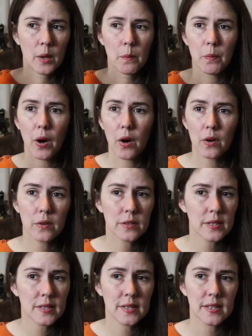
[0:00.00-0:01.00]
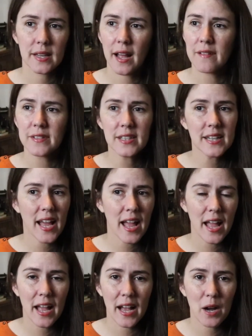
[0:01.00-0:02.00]
posts every
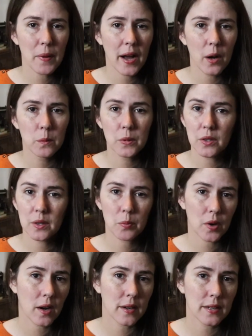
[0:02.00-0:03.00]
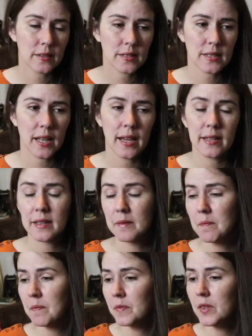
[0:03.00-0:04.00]
day about beauty products, like,
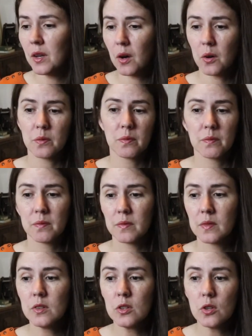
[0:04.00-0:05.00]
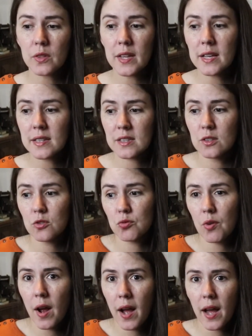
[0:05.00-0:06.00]
you know, new things to
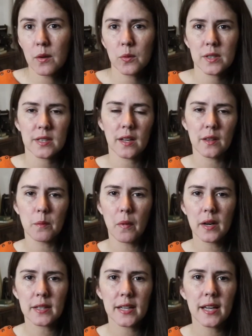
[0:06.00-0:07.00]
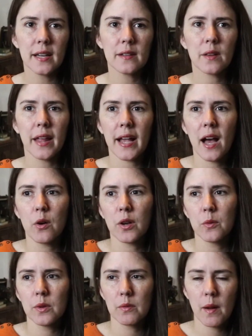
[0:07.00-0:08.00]
try, what's on the market, like how
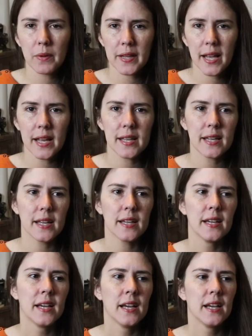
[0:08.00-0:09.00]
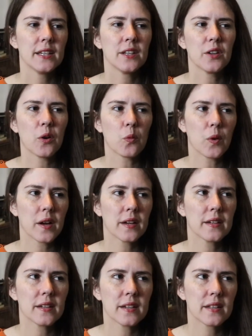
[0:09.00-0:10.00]
can we replicate it, you know,
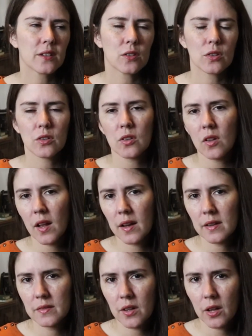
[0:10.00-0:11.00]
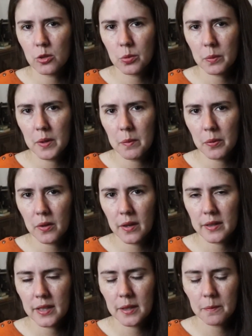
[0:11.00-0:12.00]
what there's a lot of knowledgeable people
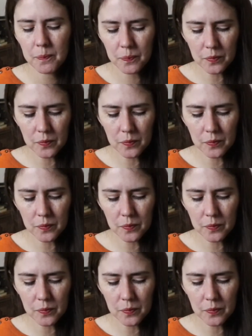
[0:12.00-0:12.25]
on there.